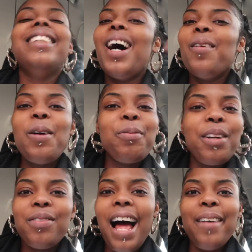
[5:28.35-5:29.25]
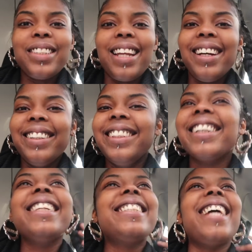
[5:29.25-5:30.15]
No, we're full of life today.
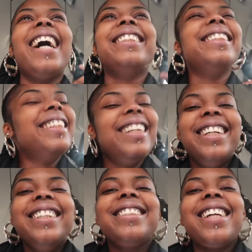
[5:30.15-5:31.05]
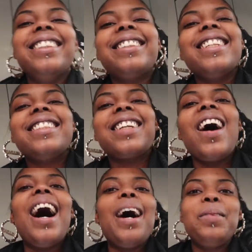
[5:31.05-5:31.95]
Look at the sun. Sun's in the sky.